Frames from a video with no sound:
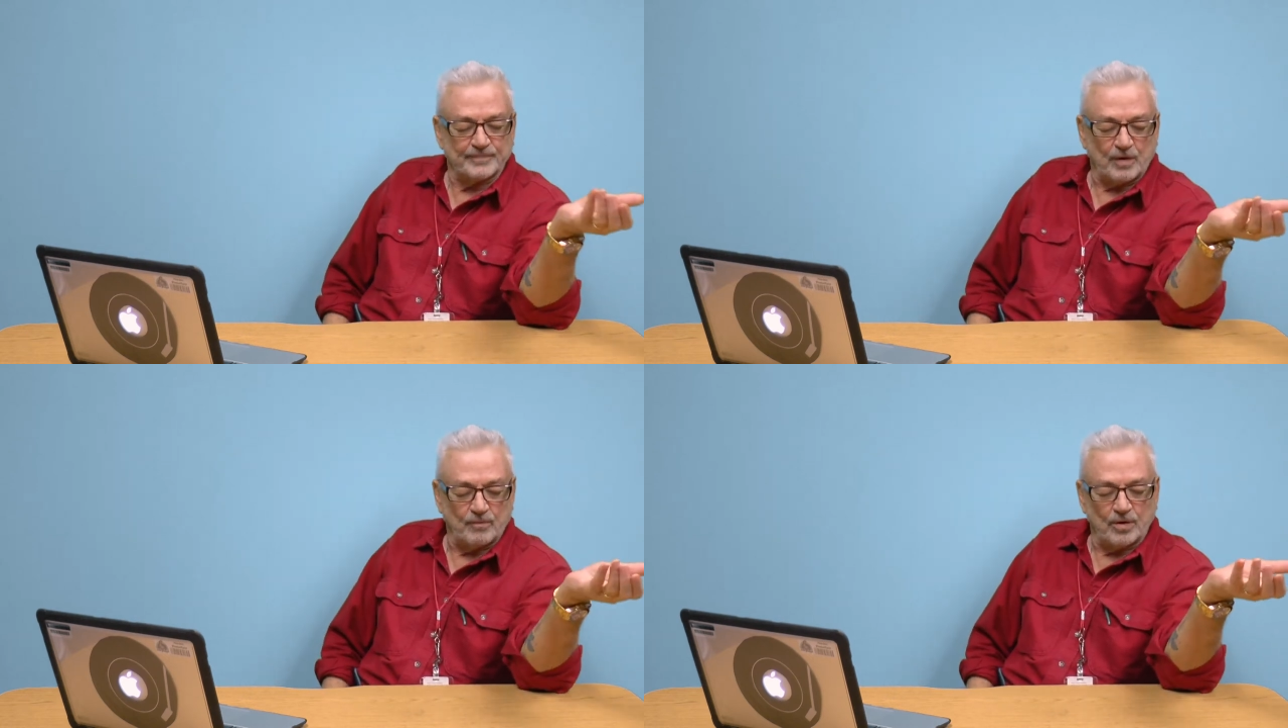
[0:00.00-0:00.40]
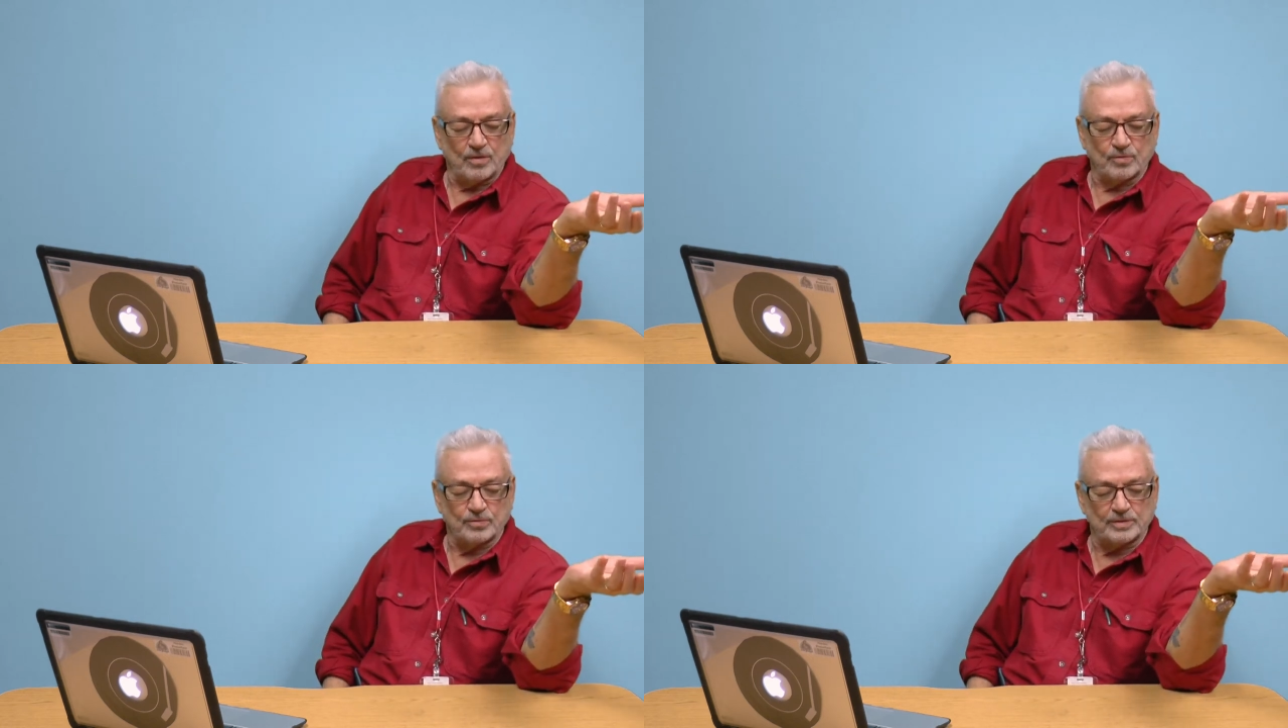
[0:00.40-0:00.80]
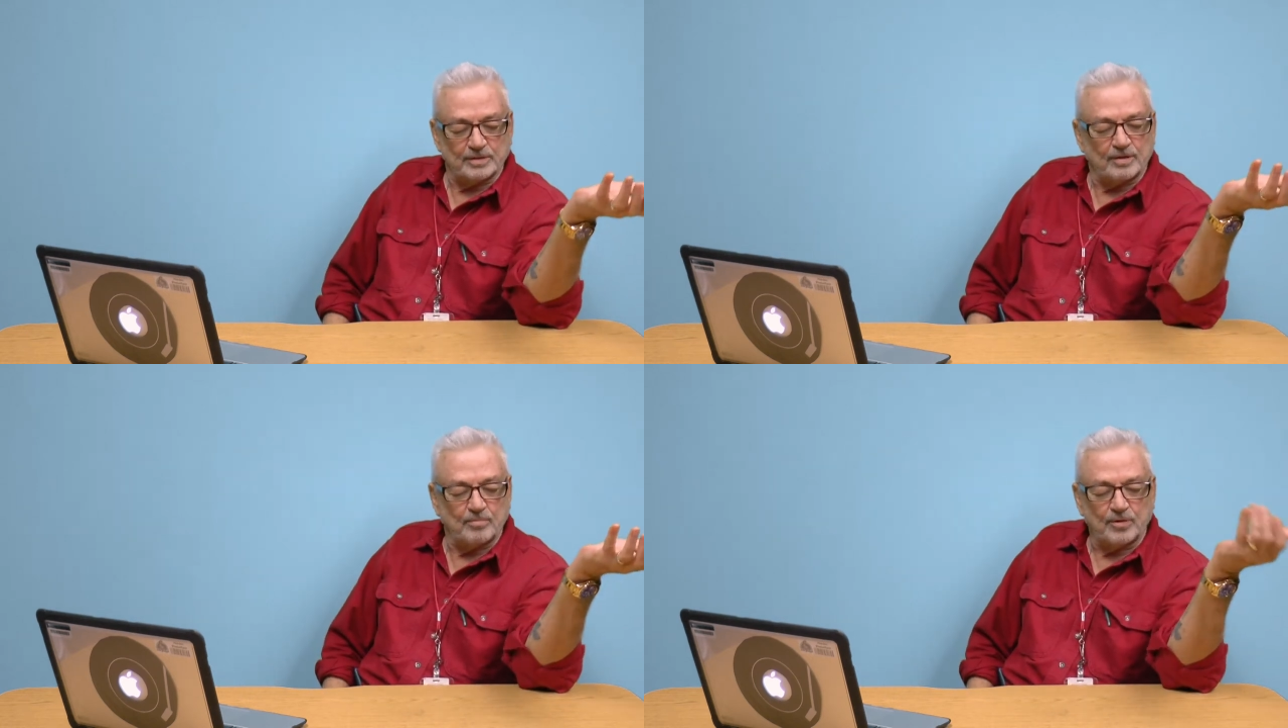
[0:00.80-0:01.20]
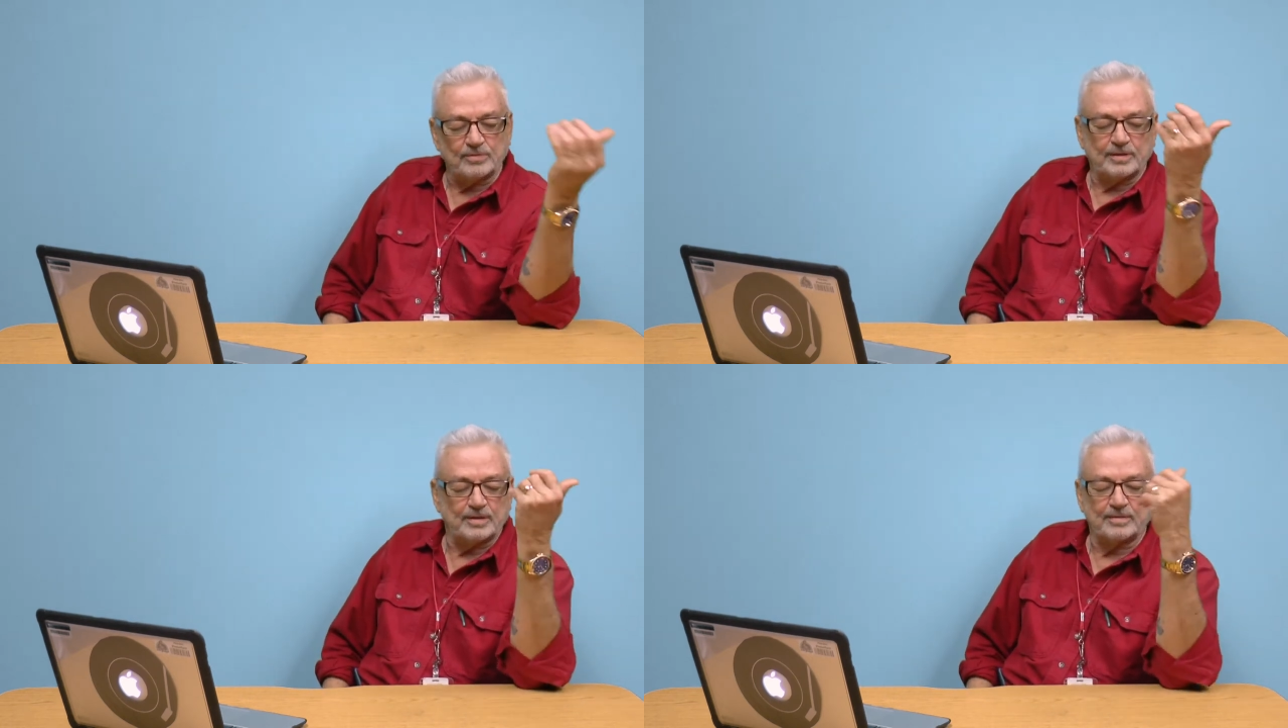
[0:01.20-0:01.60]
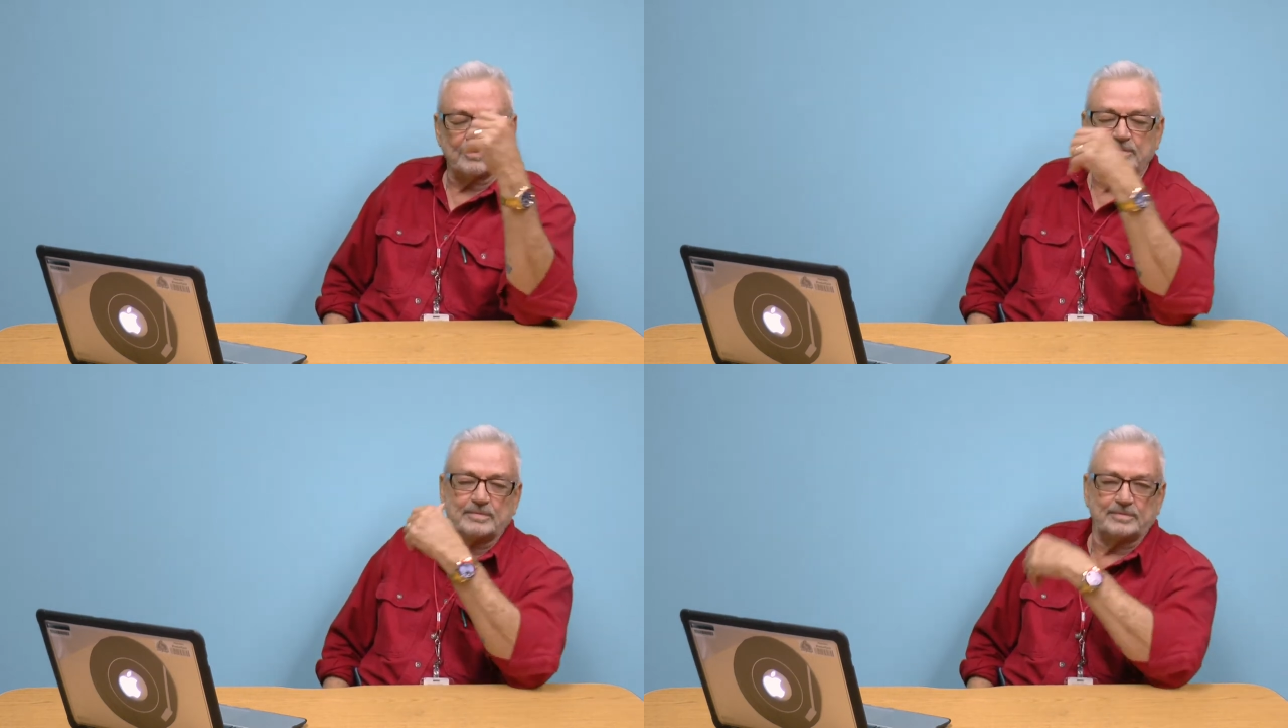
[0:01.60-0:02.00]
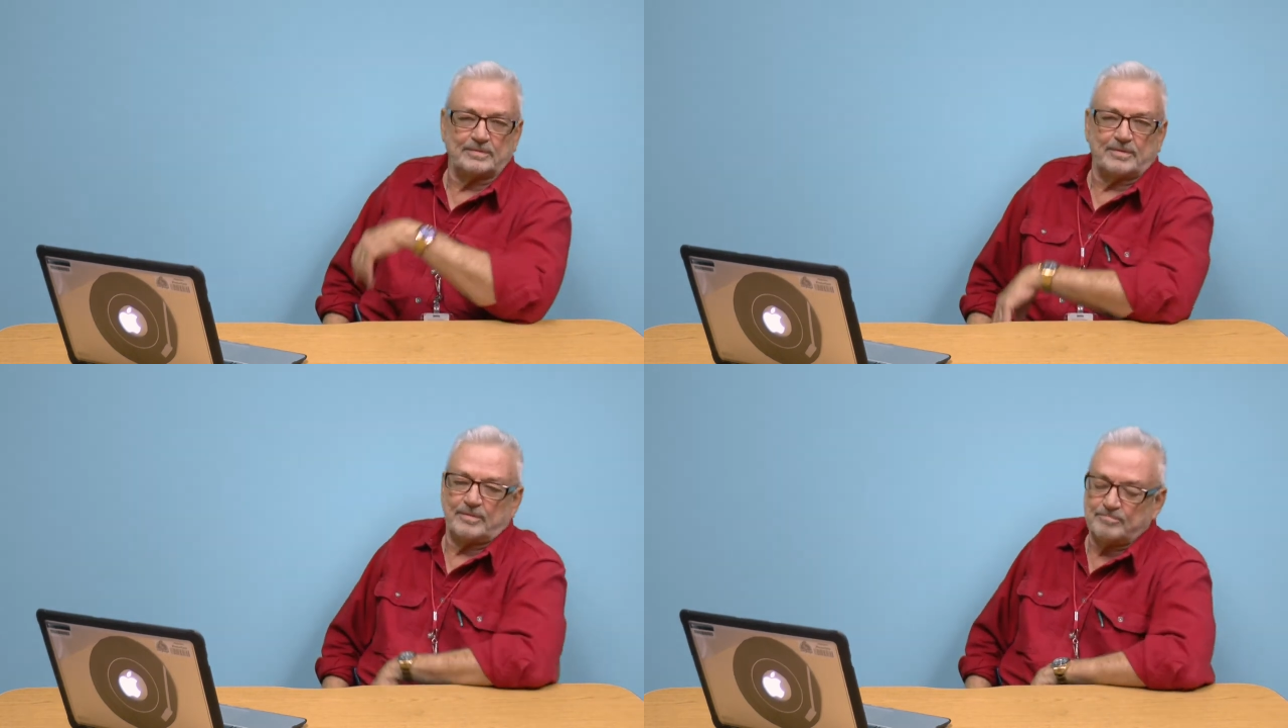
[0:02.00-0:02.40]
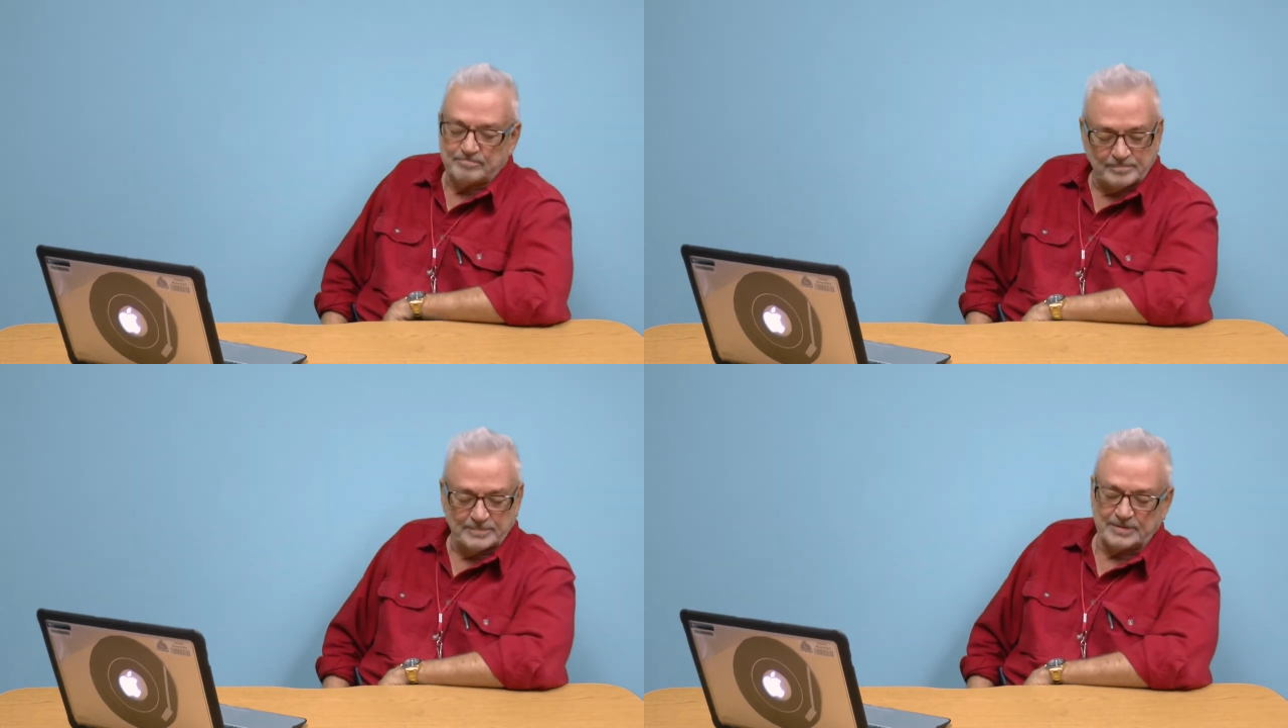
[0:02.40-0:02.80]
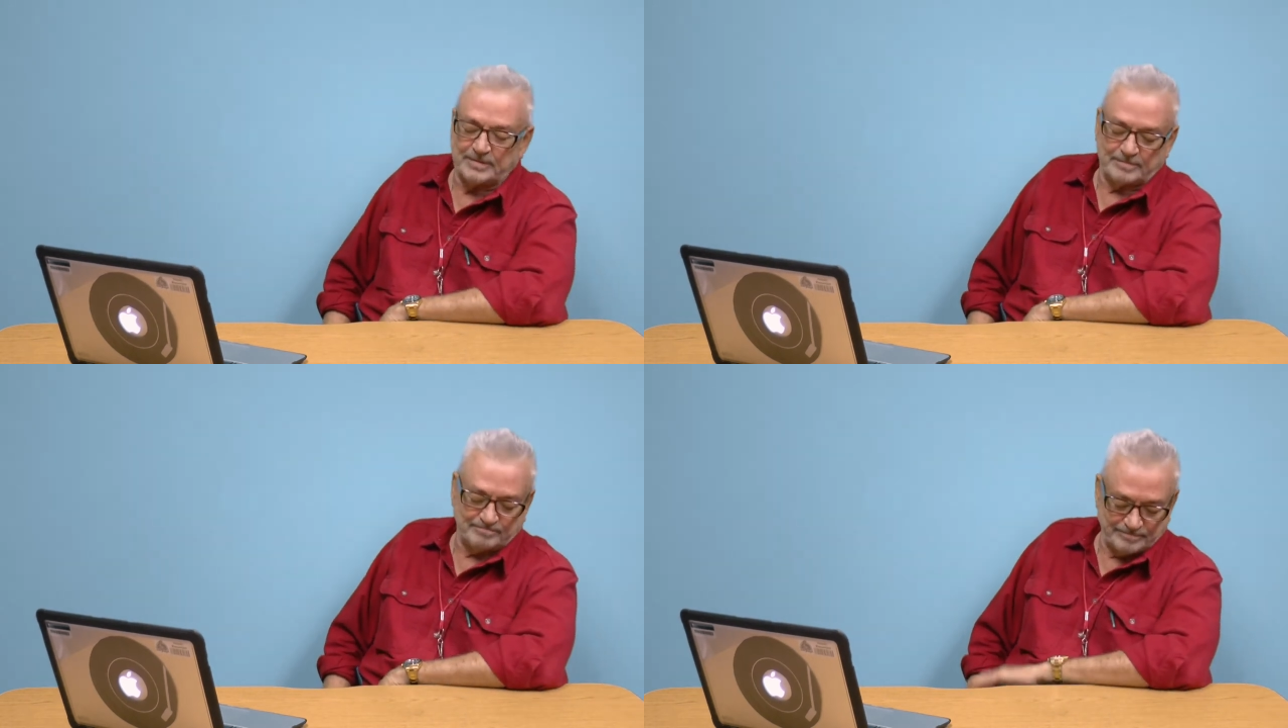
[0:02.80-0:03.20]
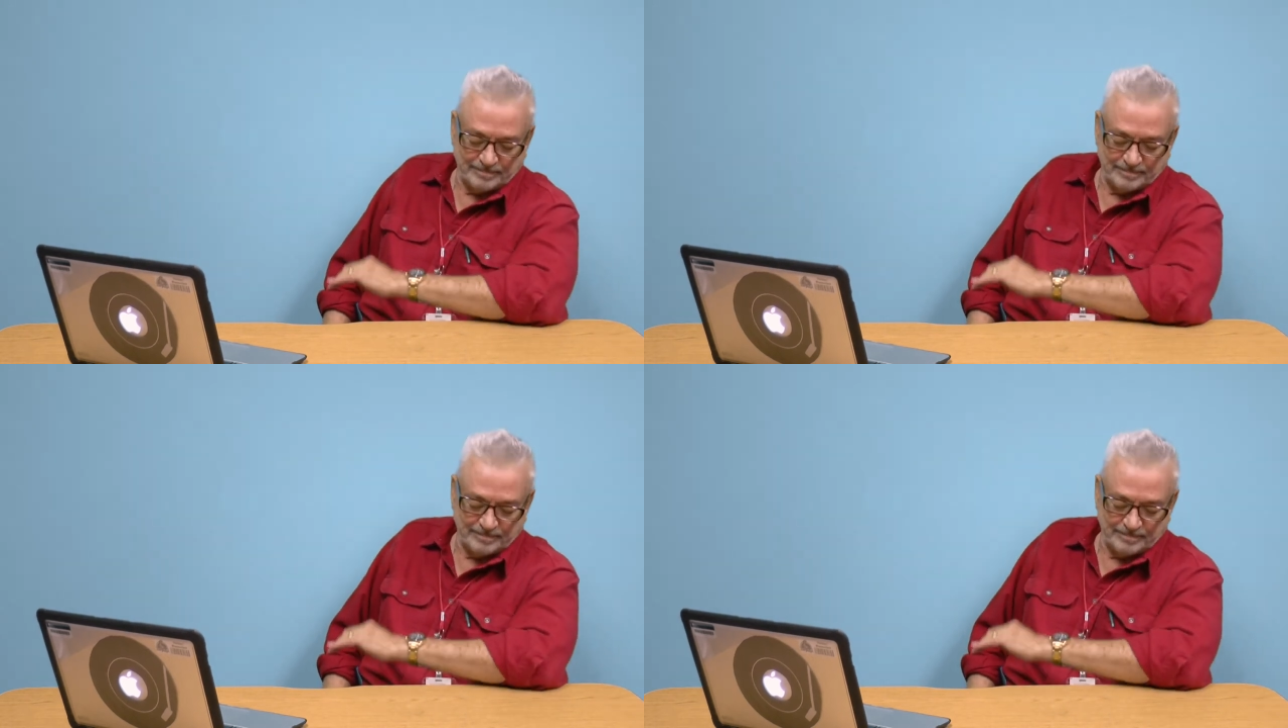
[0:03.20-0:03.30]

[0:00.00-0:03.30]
a rose in her birthday on her you know